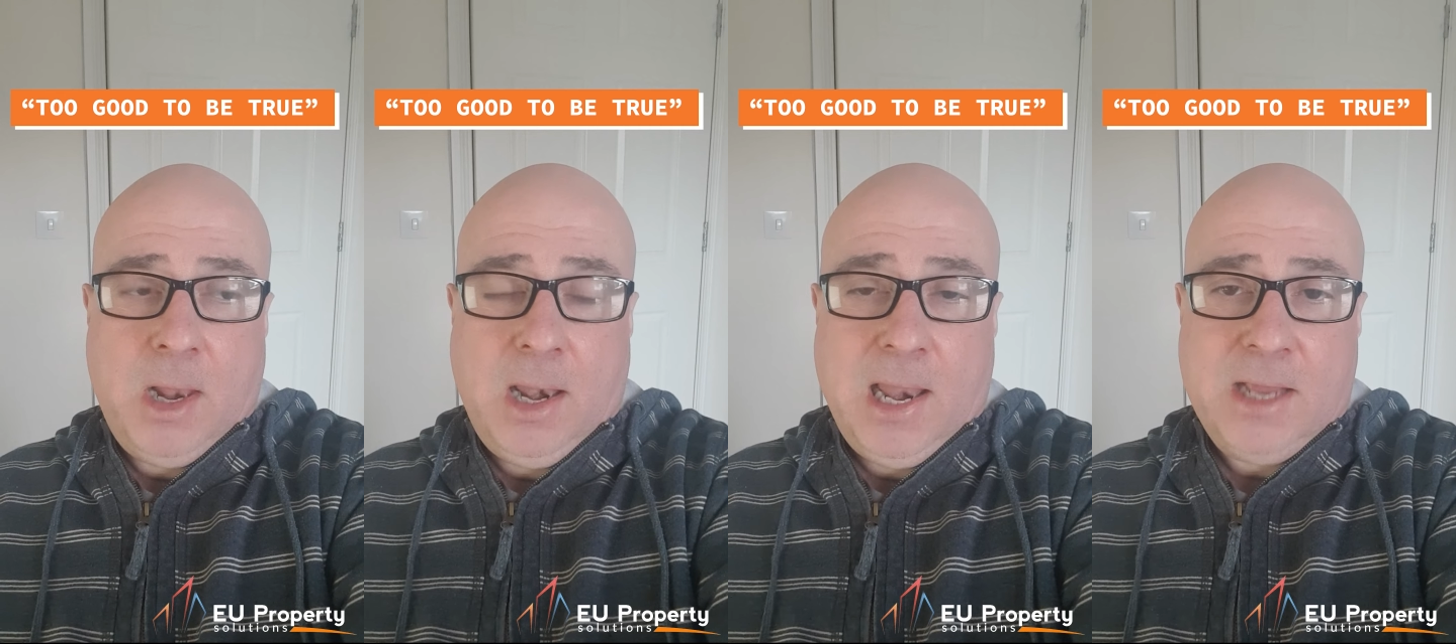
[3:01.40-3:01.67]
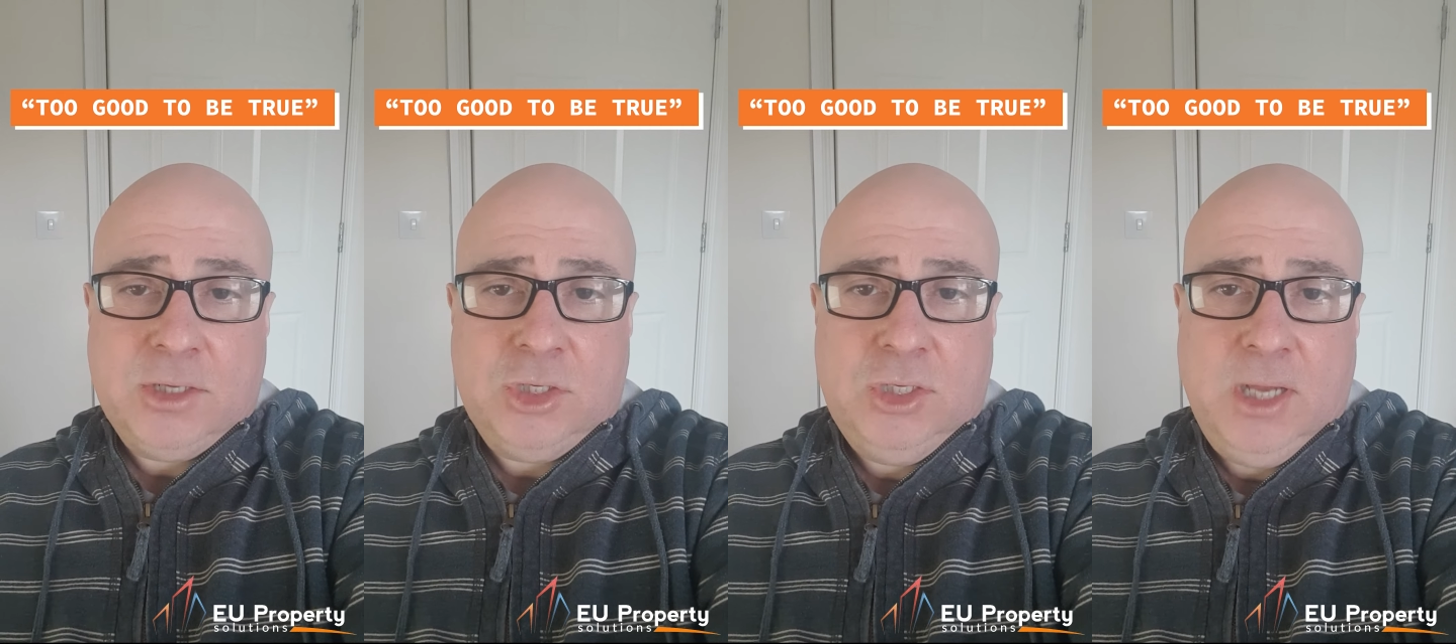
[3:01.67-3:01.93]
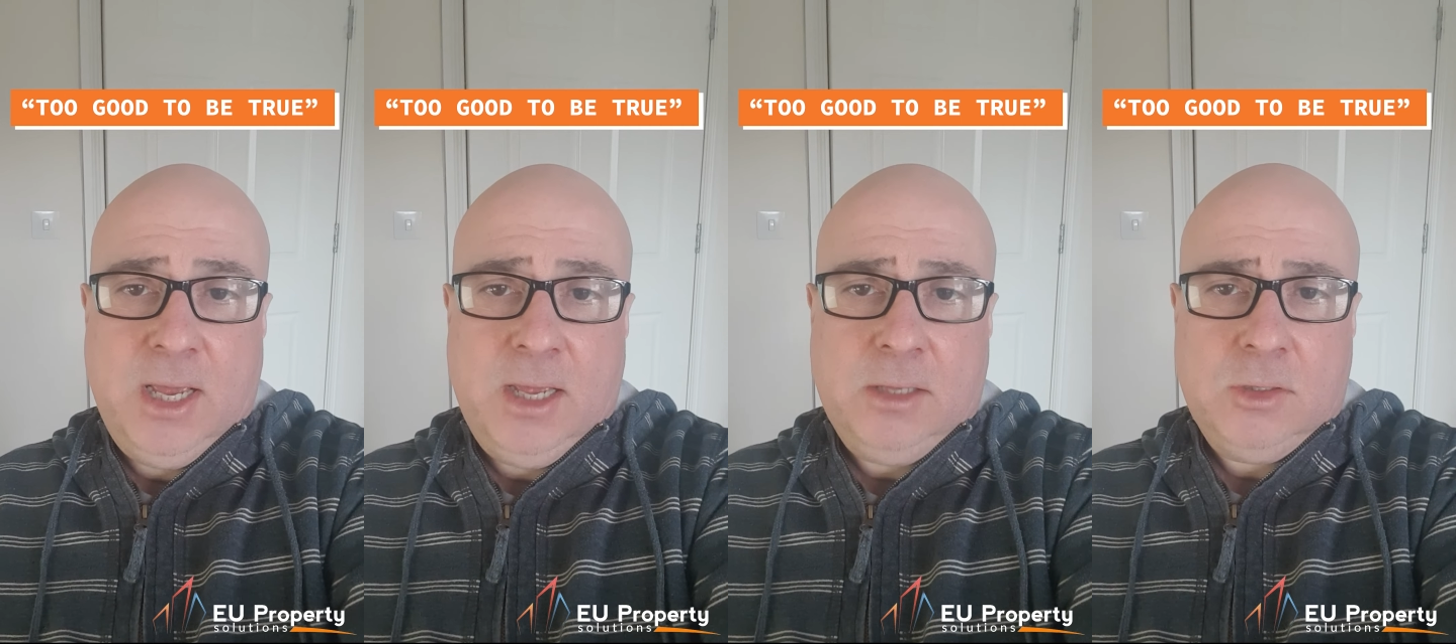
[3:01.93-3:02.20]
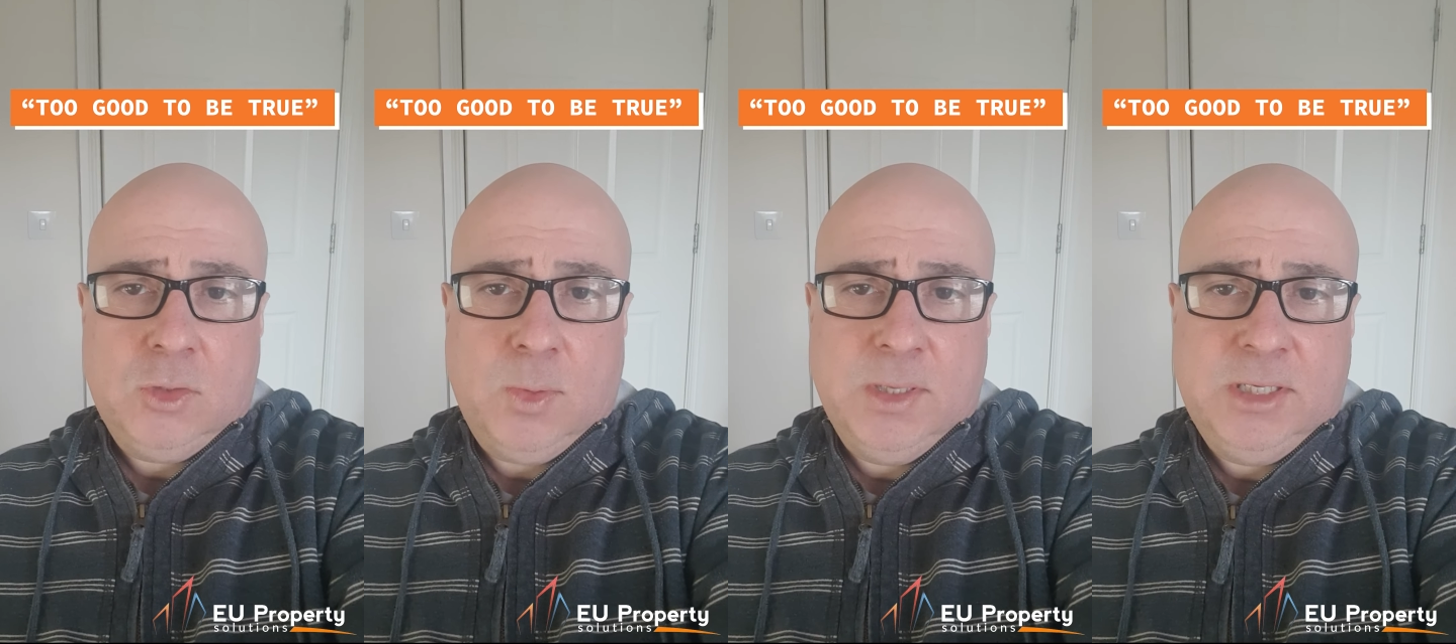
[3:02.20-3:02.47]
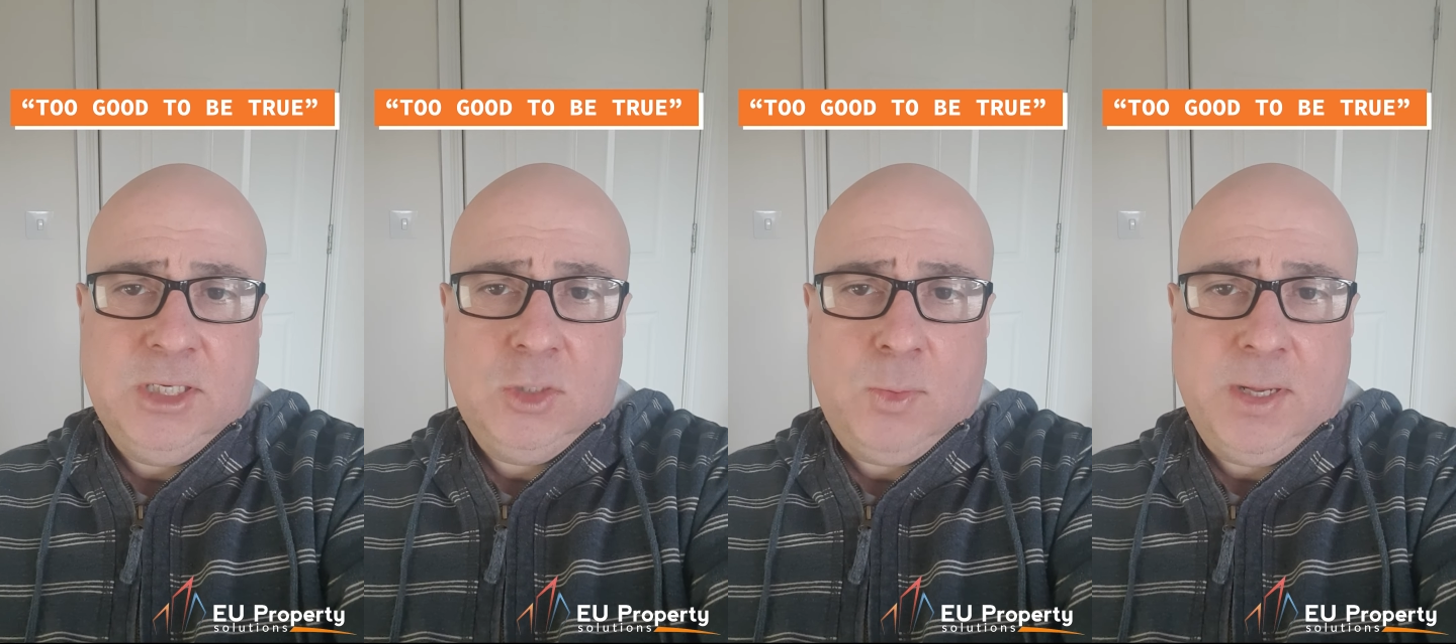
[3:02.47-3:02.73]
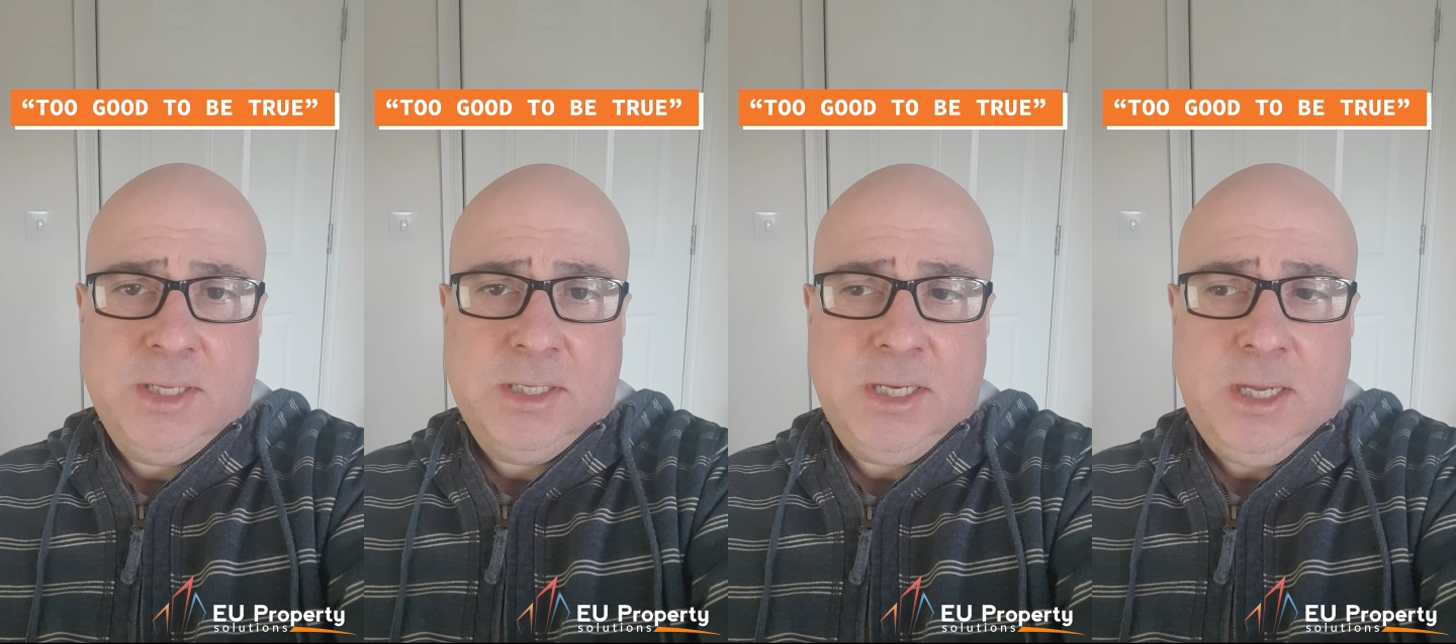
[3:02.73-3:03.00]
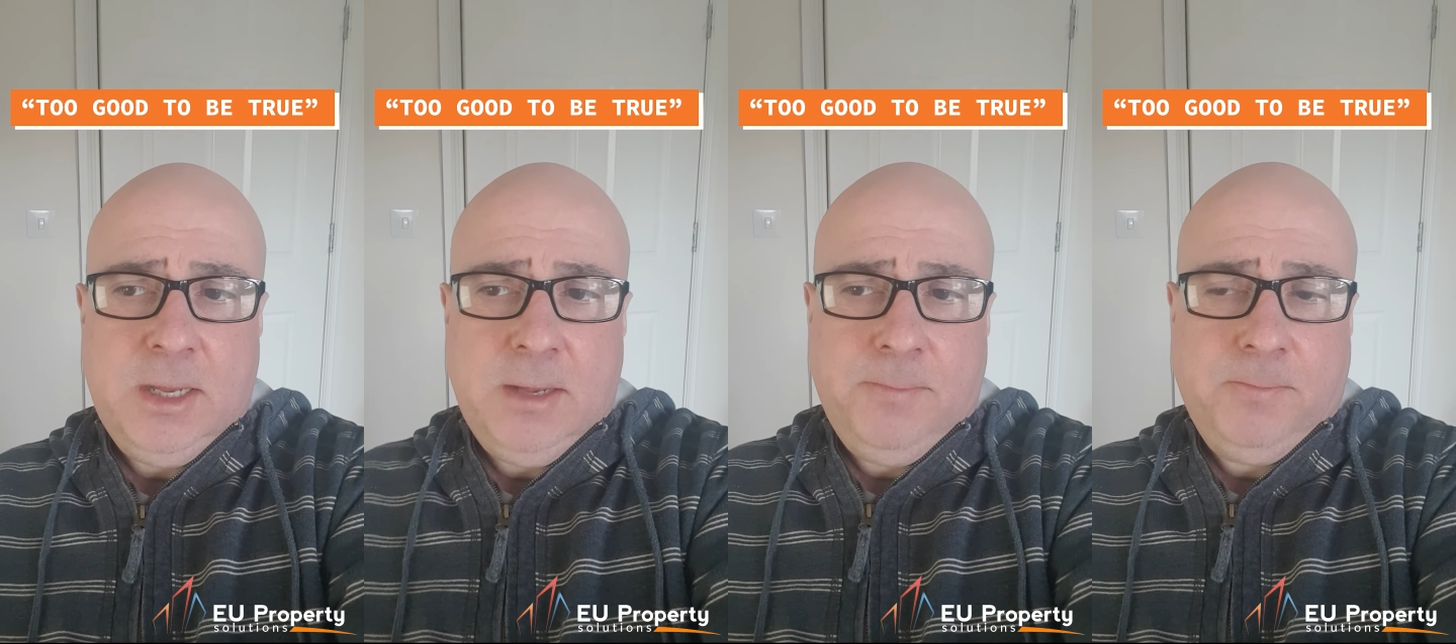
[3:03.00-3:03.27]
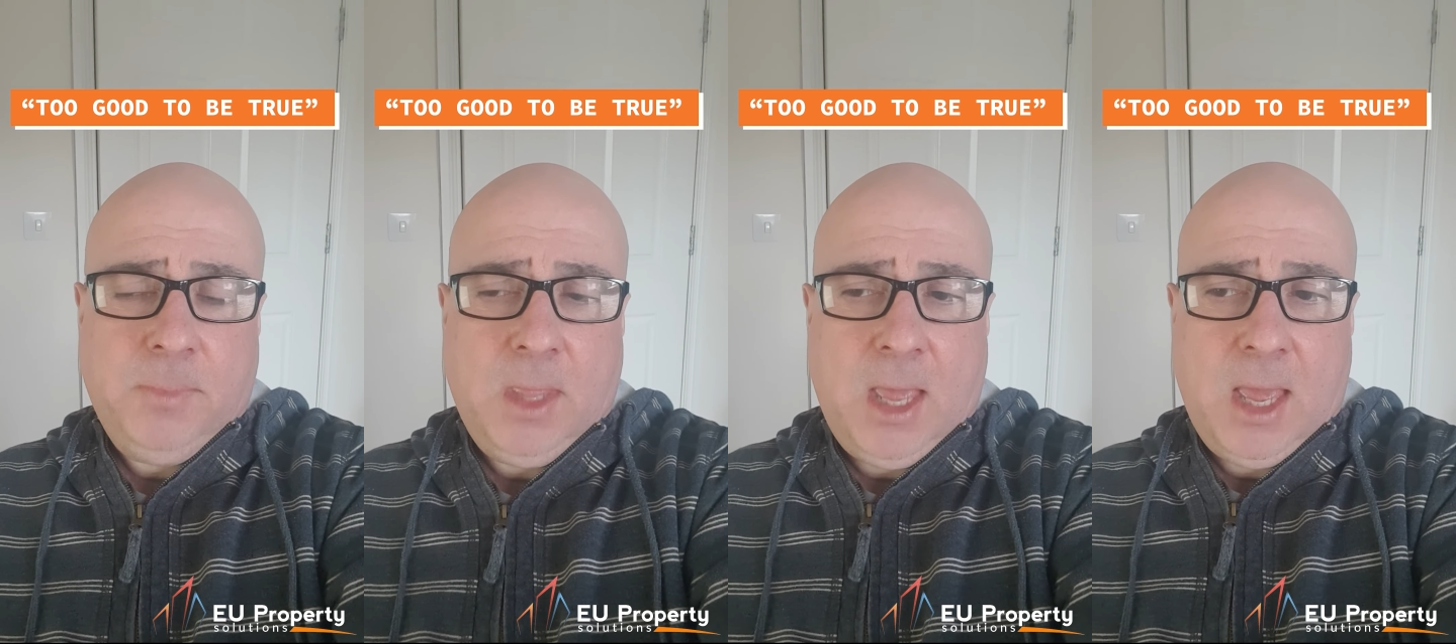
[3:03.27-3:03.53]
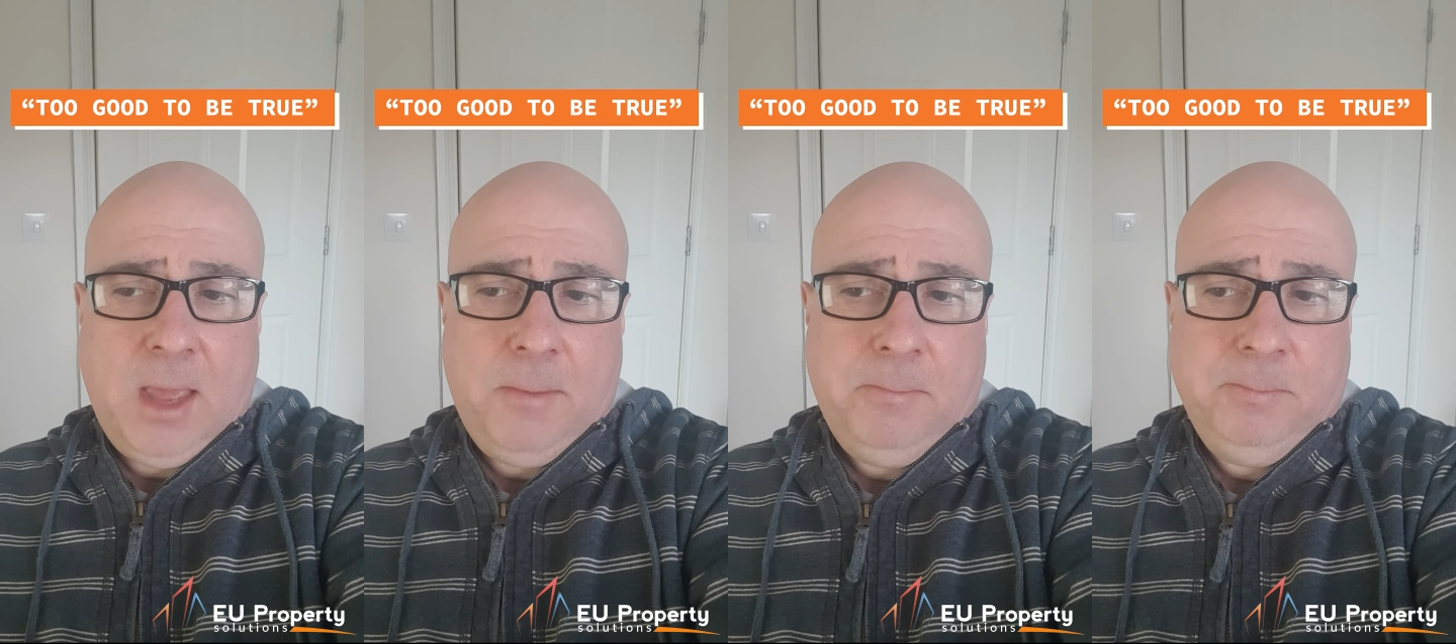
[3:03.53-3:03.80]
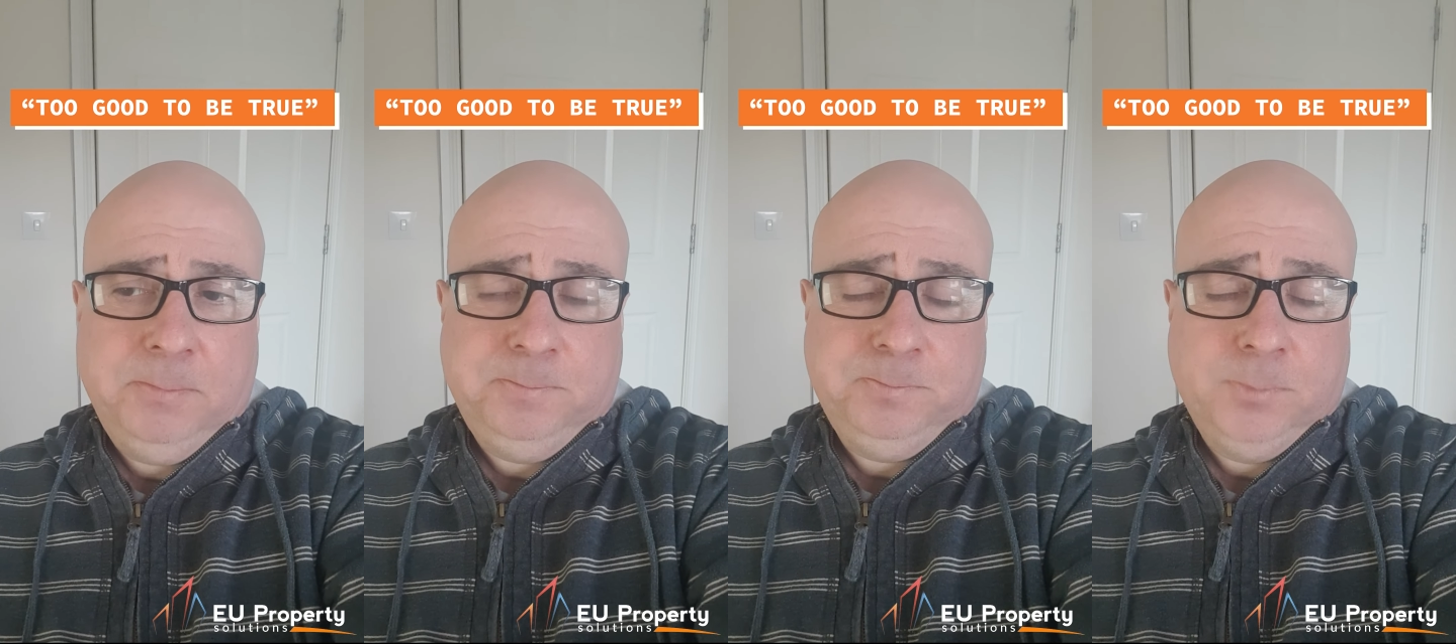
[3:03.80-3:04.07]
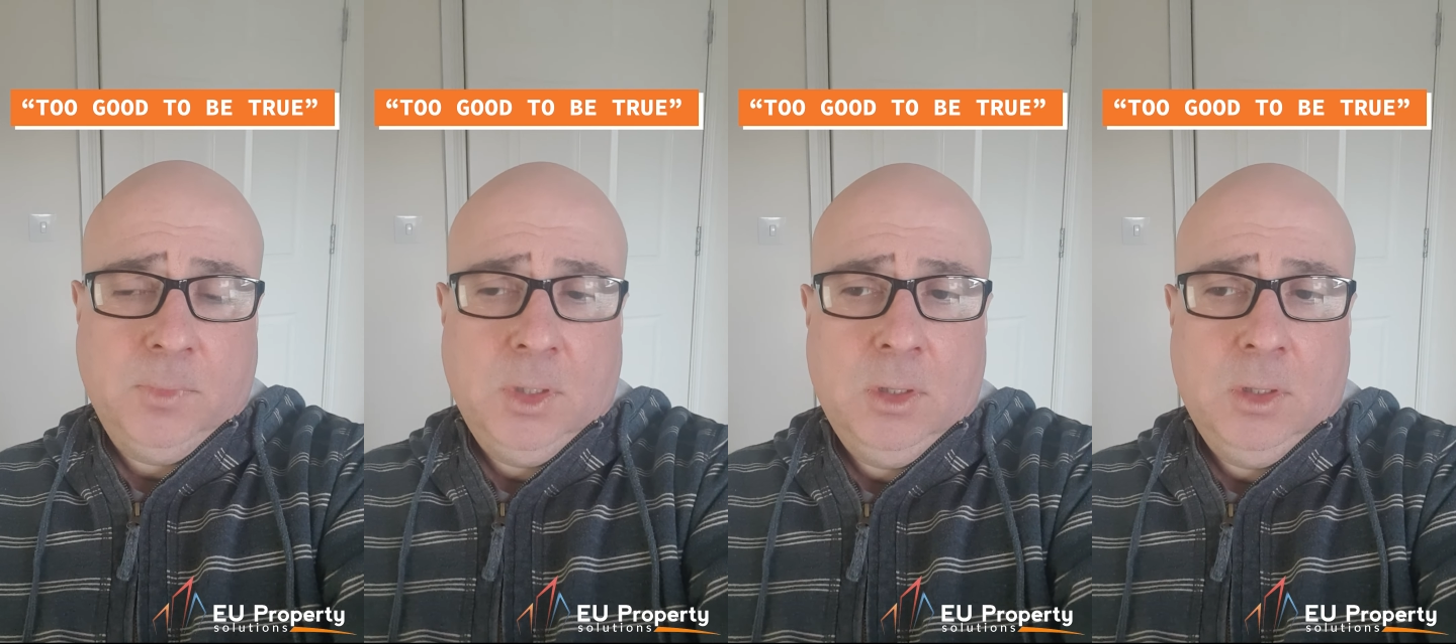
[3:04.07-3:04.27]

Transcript: last year, 2020, um,